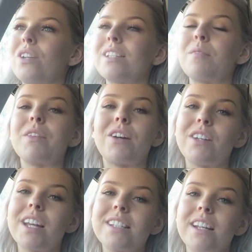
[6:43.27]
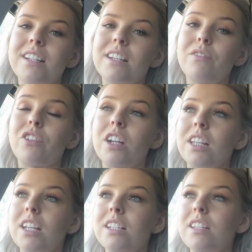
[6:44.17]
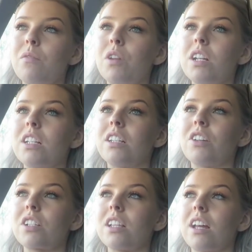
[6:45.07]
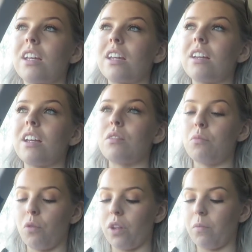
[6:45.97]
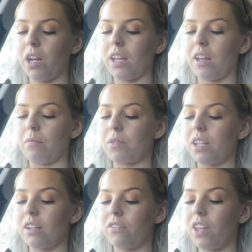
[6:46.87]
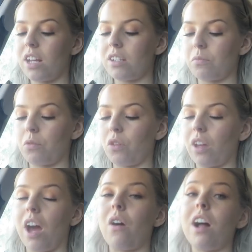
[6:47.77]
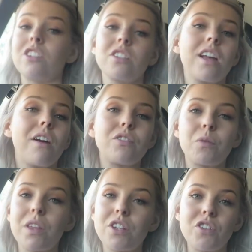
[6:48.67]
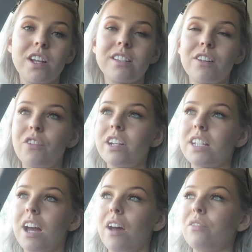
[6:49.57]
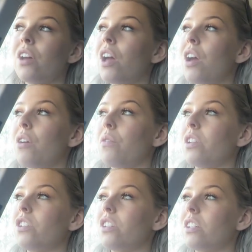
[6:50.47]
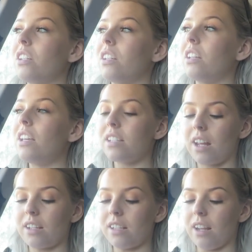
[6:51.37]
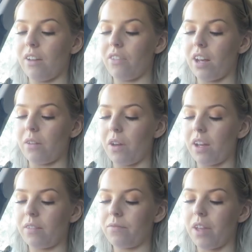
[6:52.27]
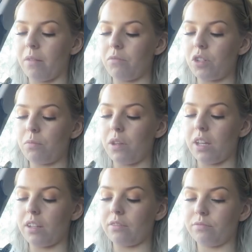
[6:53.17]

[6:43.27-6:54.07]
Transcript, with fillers: order something on next day delivery and then see what it looks like in the morning when it comes and if that doesn't work out I'll just have to wear the dress I already have which is nice enough anyway I'm just being